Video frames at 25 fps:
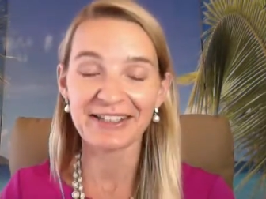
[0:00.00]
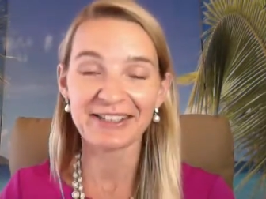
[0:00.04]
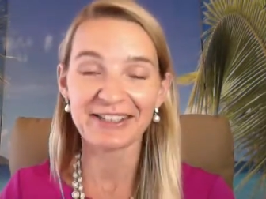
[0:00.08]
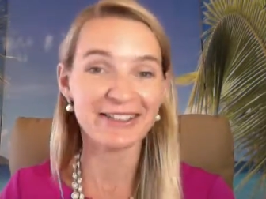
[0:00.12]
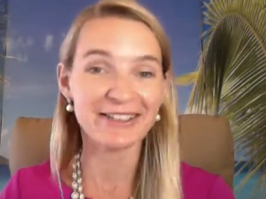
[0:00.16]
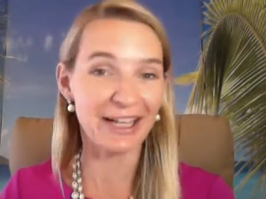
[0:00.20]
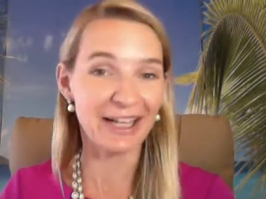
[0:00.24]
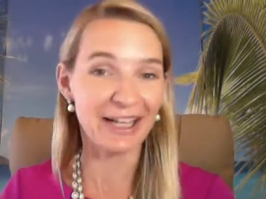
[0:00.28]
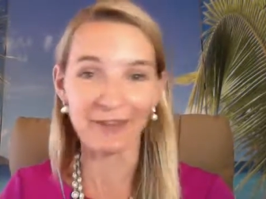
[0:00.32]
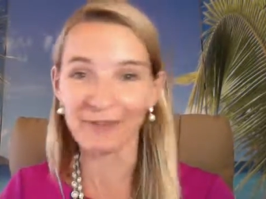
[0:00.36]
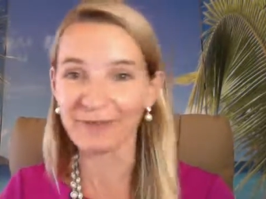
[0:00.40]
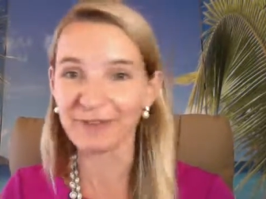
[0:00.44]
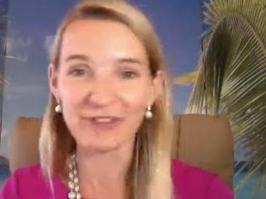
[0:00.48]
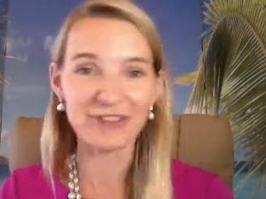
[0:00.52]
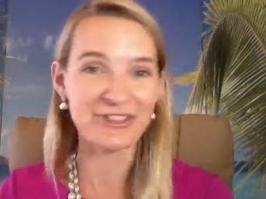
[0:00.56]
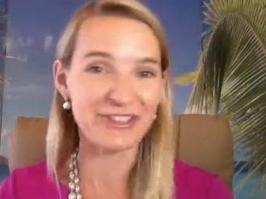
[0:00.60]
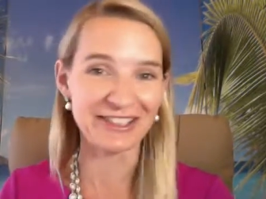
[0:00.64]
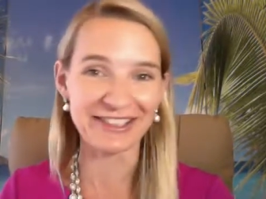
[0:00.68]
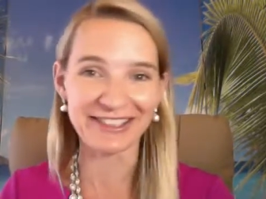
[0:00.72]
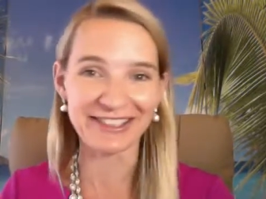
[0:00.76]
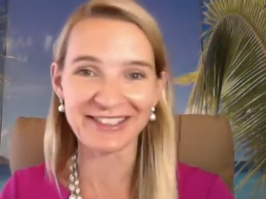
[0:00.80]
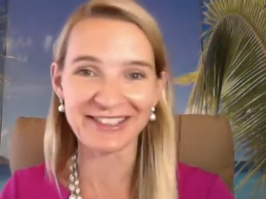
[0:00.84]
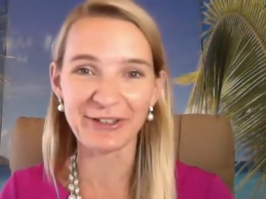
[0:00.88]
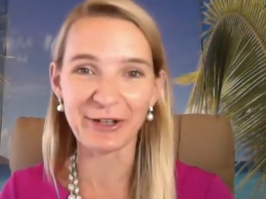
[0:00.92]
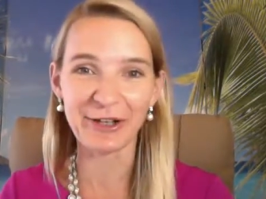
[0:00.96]

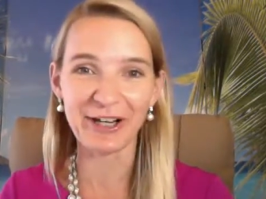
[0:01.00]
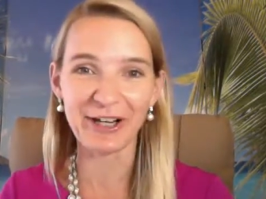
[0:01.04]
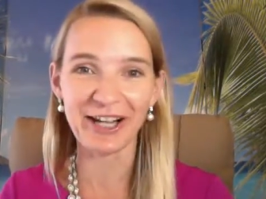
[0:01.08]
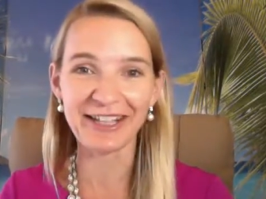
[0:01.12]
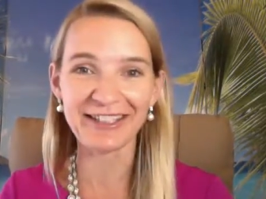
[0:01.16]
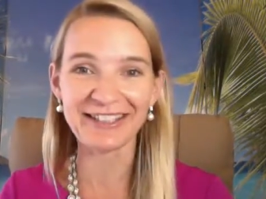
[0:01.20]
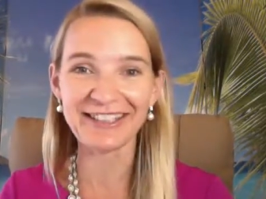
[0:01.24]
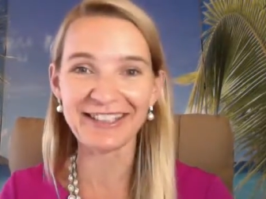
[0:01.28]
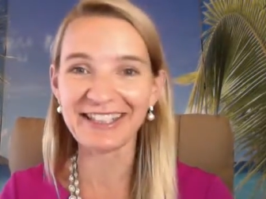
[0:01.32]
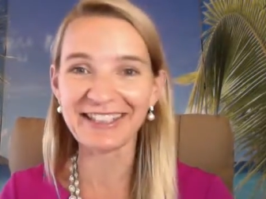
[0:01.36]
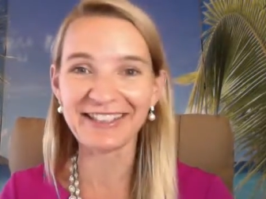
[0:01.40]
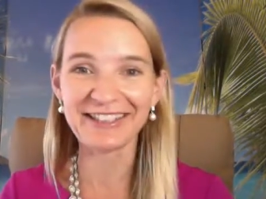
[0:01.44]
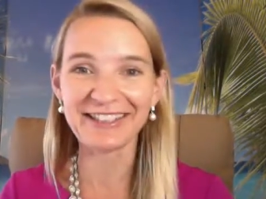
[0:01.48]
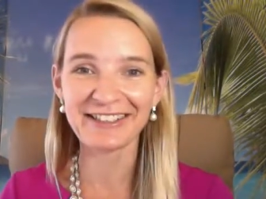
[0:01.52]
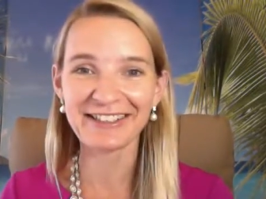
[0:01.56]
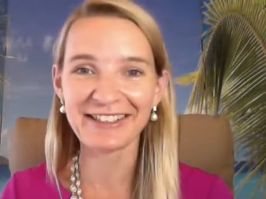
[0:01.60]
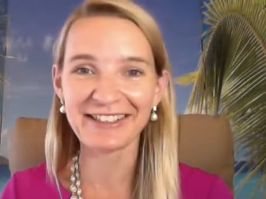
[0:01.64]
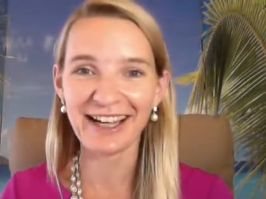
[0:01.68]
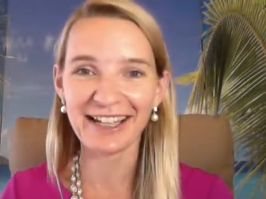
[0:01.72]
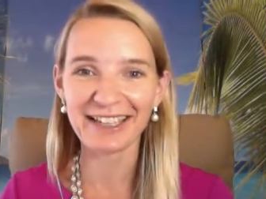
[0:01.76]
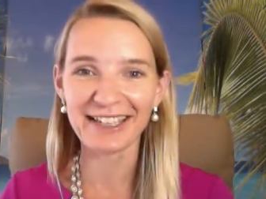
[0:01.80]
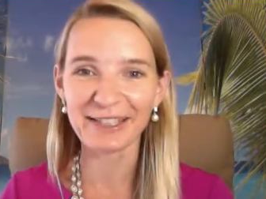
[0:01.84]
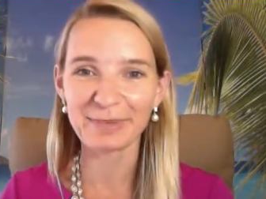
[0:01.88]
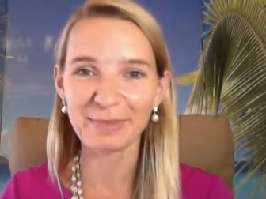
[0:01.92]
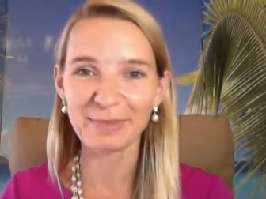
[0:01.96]
selfishness so that he didn't
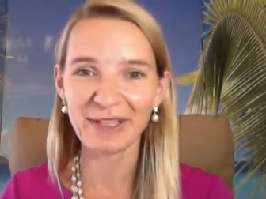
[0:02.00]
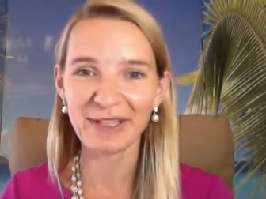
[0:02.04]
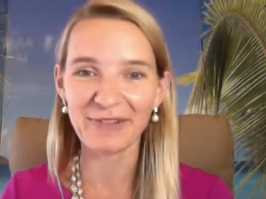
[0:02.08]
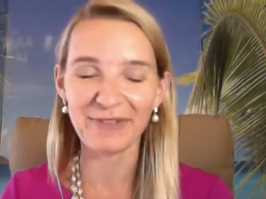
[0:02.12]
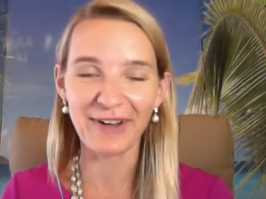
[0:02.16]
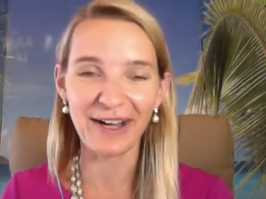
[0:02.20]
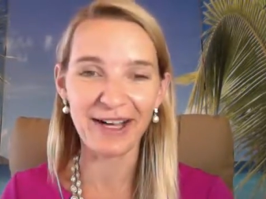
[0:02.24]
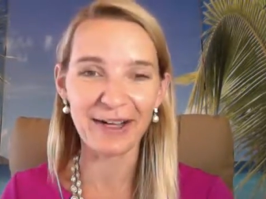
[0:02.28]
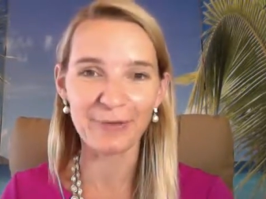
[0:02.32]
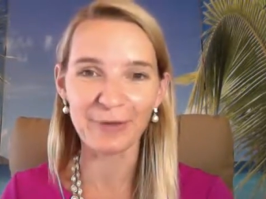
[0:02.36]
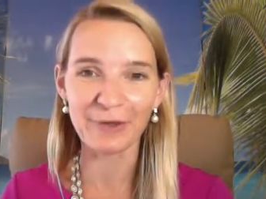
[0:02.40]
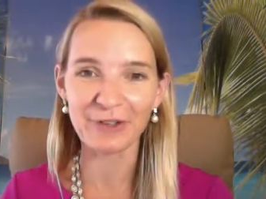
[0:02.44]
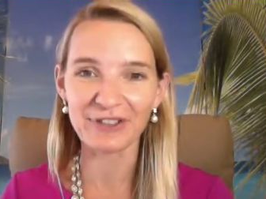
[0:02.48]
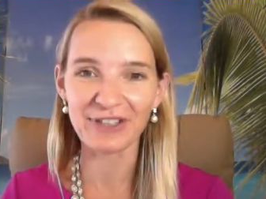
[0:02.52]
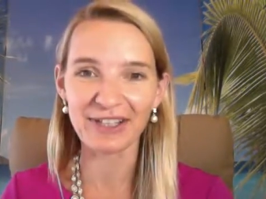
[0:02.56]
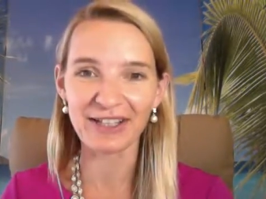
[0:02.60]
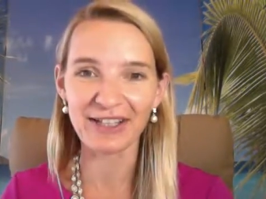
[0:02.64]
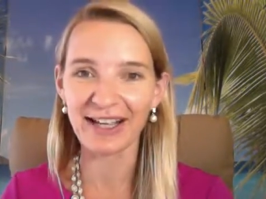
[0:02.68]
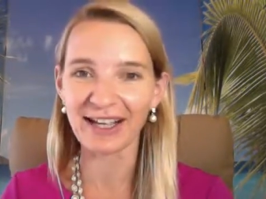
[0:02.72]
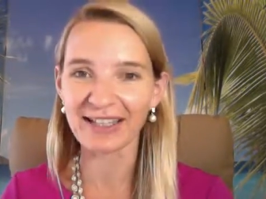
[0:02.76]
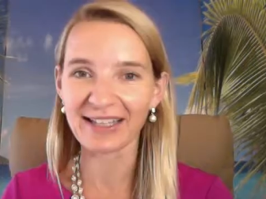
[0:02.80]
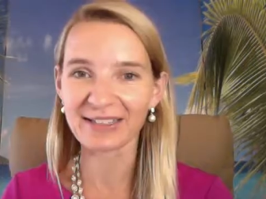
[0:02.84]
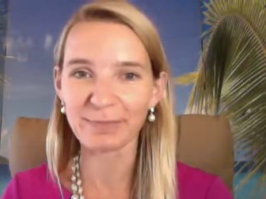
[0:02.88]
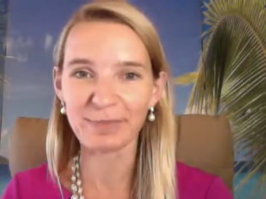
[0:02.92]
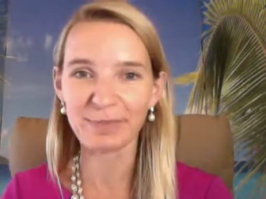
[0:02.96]
ask me if I want the
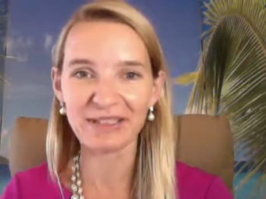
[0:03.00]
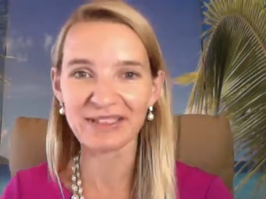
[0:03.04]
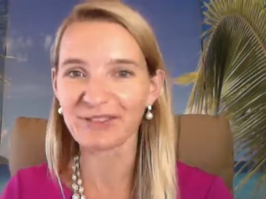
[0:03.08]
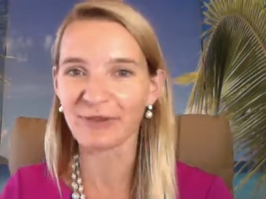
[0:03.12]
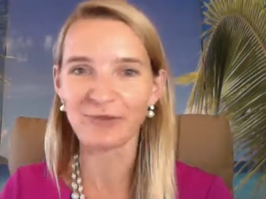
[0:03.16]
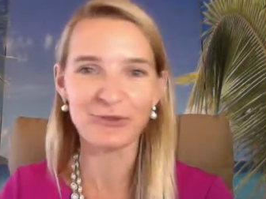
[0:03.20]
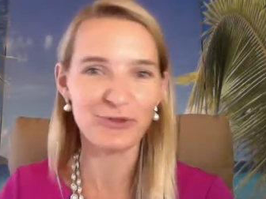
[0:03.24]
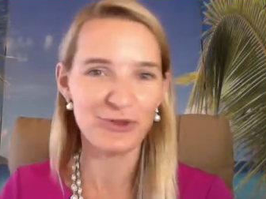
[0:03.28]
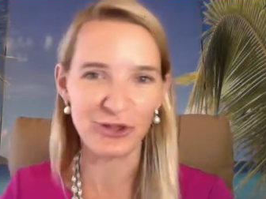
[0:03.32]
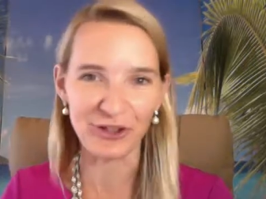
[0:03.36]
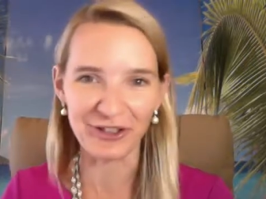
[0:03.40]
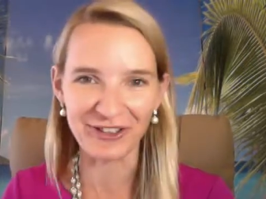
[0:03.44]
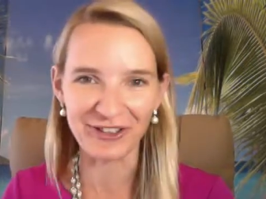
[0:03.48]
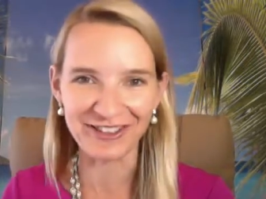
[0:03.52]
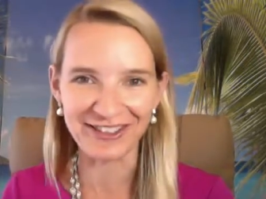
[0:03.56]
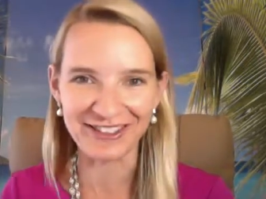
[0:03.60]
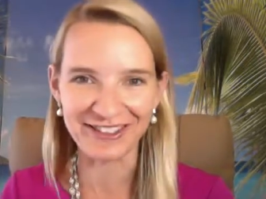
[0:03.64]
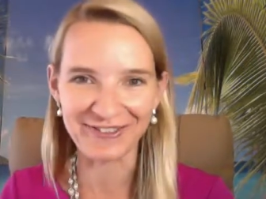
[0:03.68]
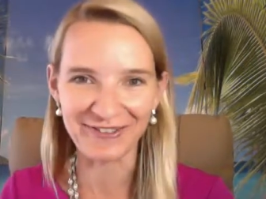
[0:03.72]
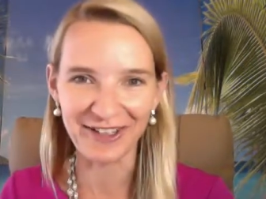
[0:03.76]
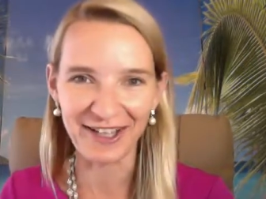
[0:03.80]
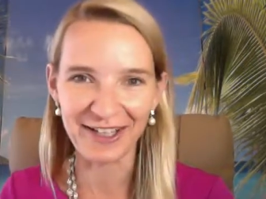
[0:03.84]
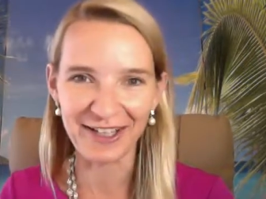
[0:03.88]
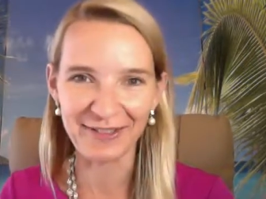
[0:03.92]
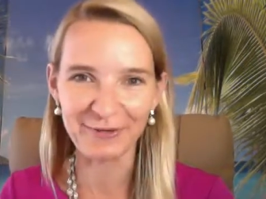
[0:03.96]
last piece of chocolate,
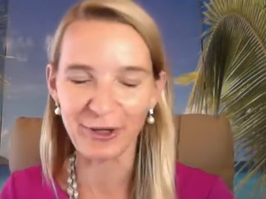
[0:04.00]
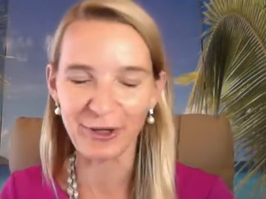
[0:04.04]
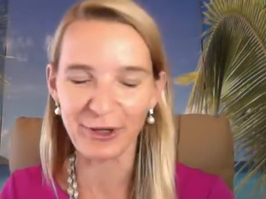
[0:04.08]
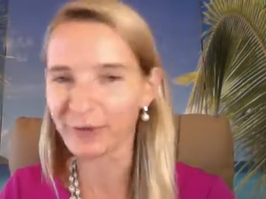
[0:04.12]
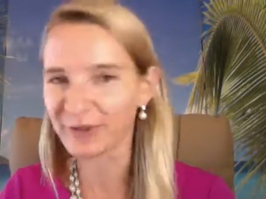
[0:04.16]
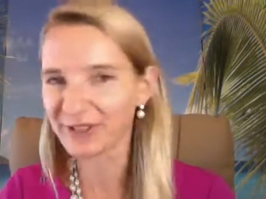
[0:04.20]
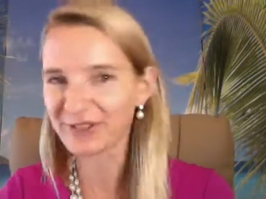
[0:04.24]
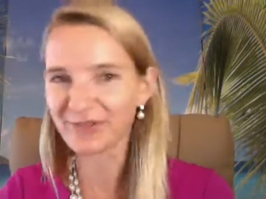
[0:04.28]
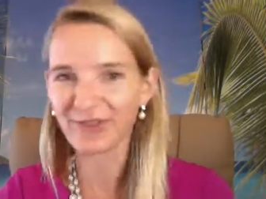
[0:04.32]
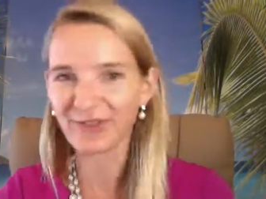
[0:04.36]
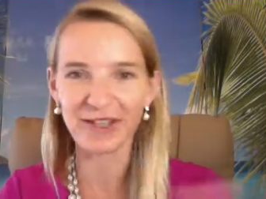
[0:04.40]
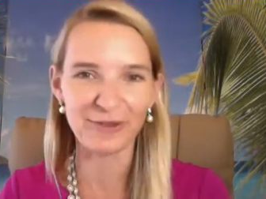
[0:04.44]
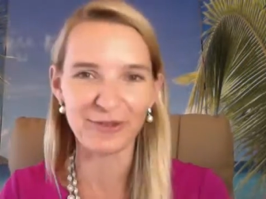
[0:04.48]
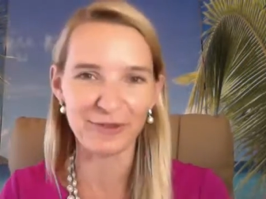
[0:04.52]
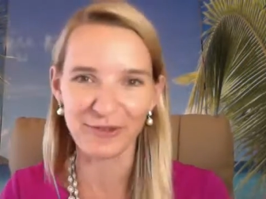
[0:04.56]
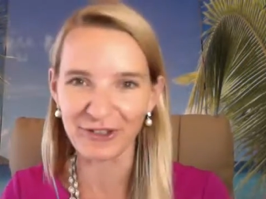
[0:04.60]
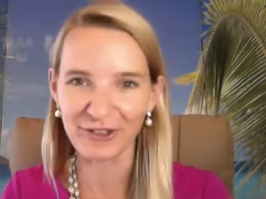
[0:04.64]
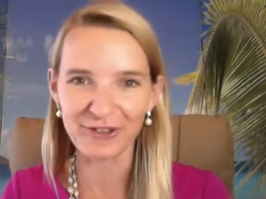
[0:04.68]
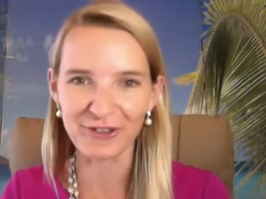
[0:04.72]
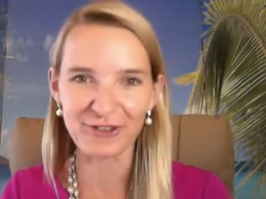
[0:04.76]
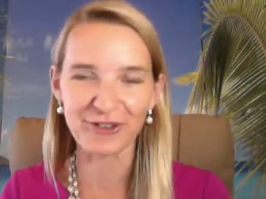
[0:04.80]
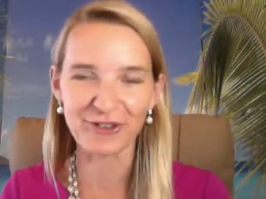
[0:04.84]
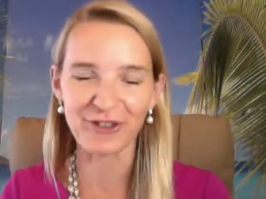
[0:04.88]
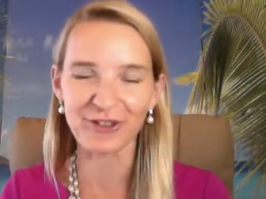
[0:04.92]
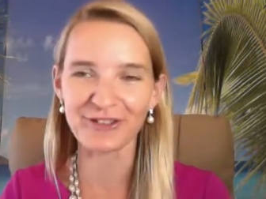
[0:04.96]
right? We always fight over the
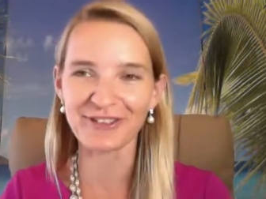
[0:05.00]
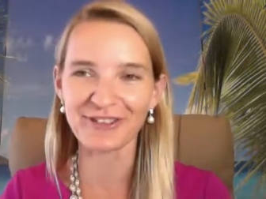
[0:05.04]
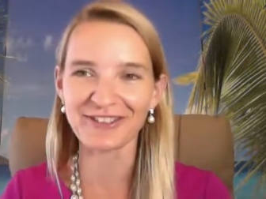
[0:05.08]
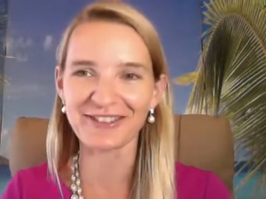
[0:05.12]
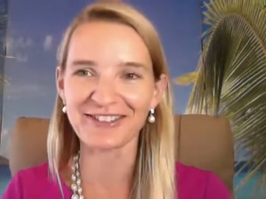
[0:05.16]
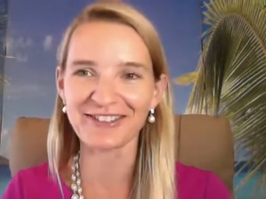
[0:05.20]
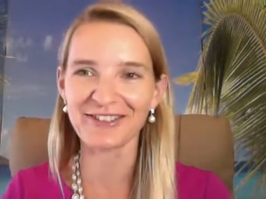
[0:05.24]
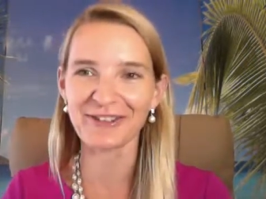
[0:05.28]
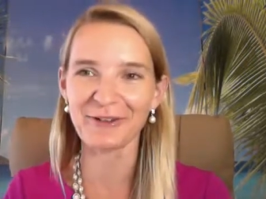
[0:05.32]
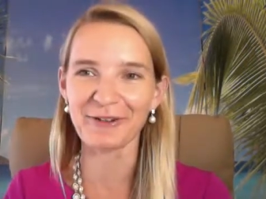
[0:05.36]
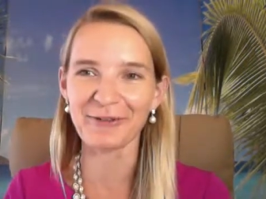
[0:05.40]
chocolate.